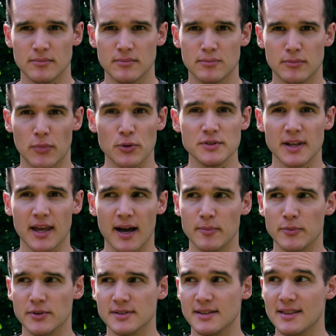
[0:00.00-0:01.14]
most
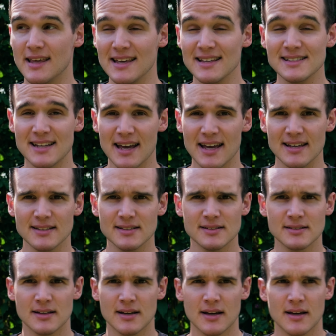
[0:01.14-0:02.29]
cameras these days,
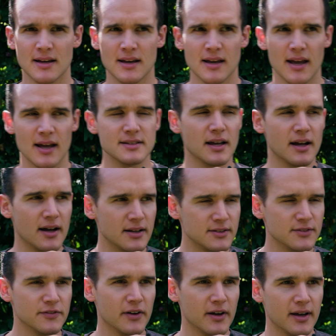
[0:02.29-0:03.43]
it's hard to
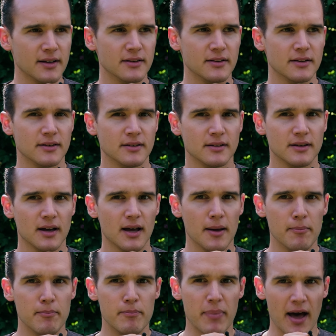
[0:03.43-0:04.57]
find a
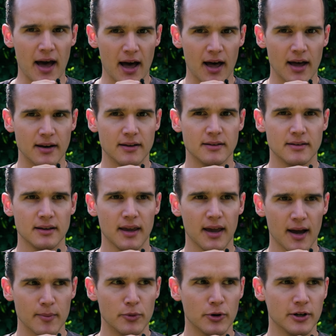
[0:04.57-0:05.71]
bad
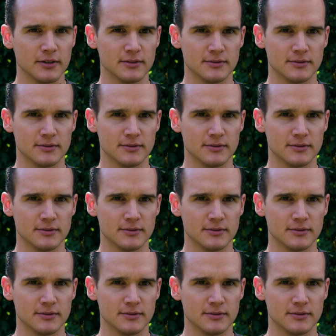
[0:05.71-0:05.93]
camera.